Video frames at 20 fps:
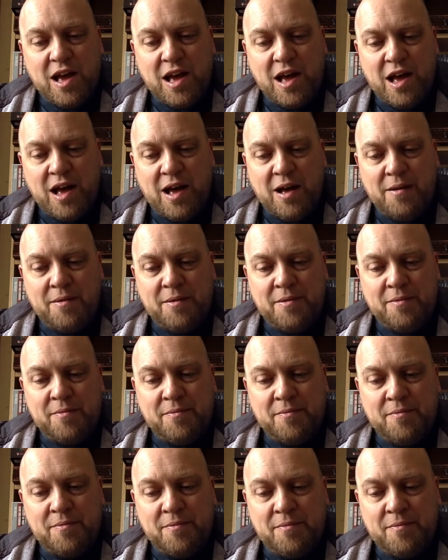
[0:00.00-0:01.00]

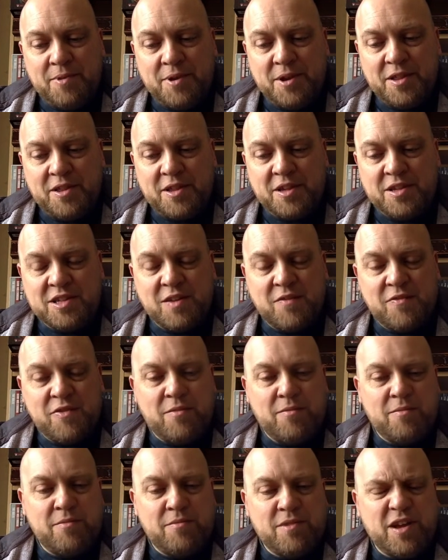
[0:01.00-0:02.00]
But it does give
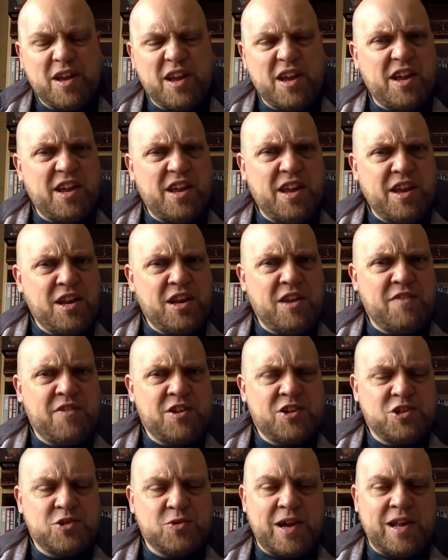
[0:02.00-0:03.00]
them
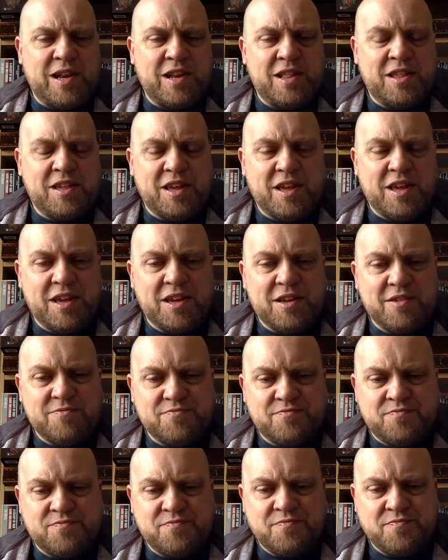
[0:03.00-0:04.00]
individuality.
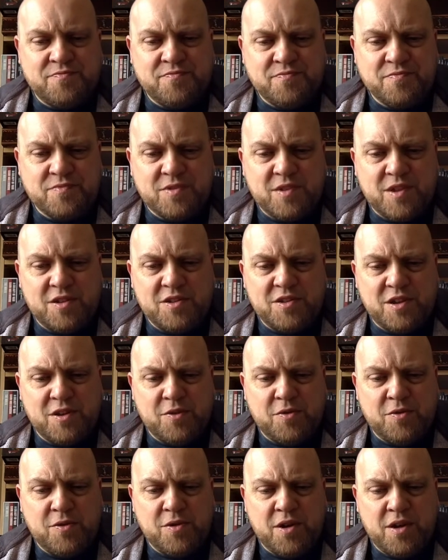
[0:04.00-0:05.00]

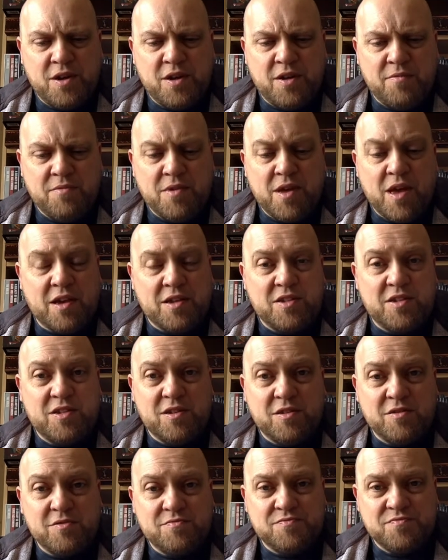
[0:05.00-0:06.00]
So yes,
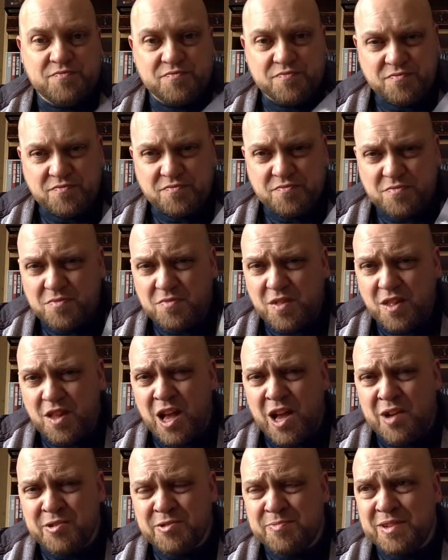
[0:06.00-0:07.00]
so
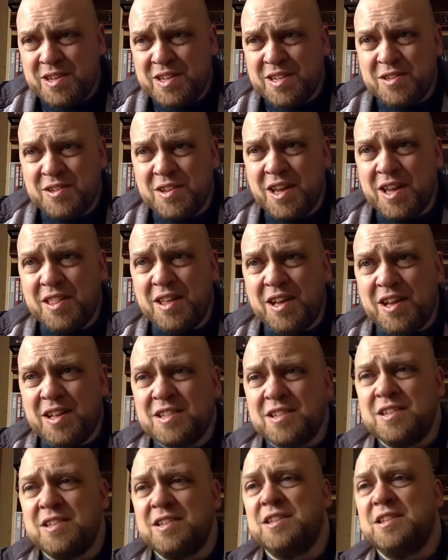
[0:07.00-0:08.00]
I was pleased to get
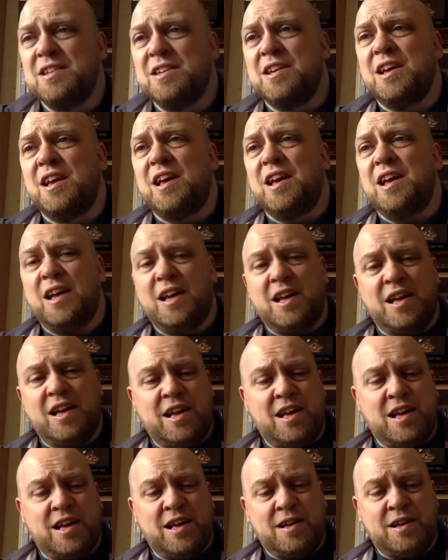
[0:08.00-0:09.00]
that.
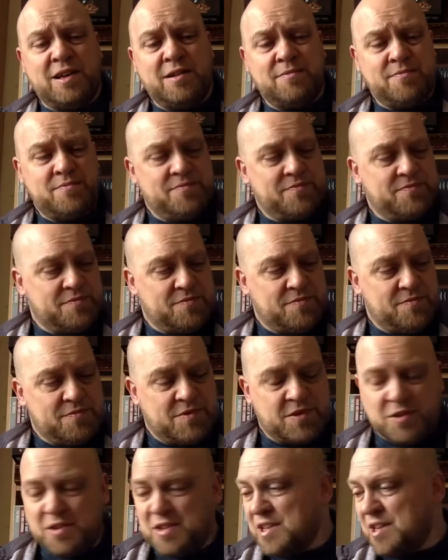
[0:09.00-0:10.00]

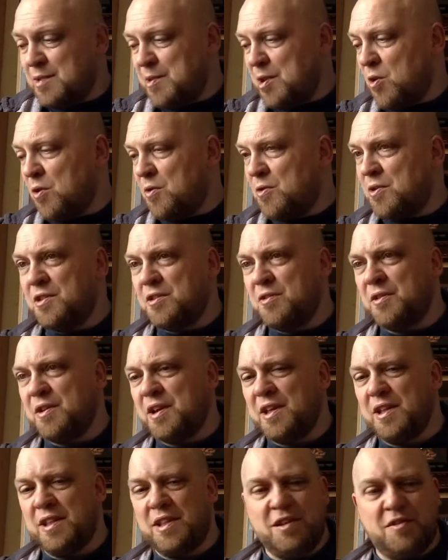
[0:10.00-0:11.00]
So this is going to be awkward
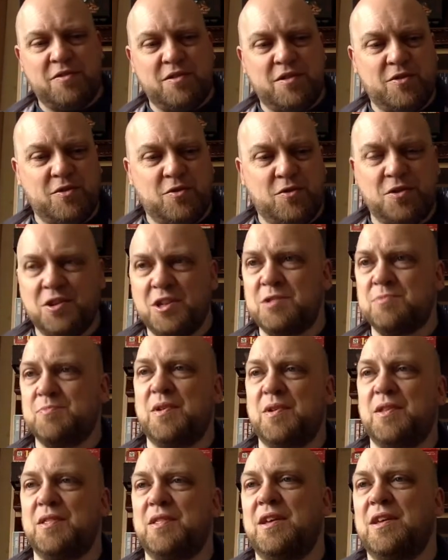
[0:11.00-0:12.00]
doing it in different orders,
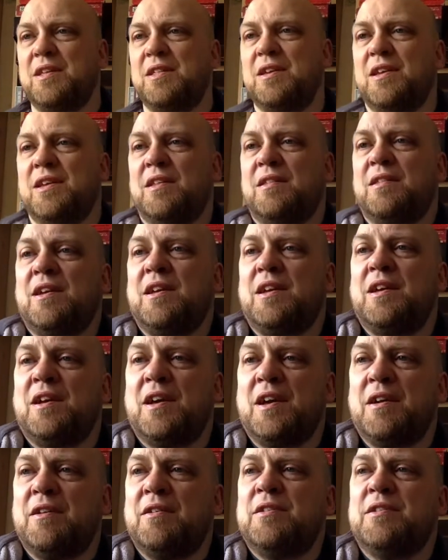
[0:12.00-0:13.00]
but there you
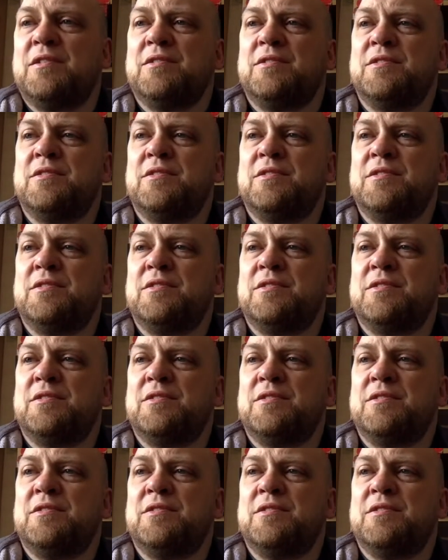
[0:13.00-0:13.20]
go.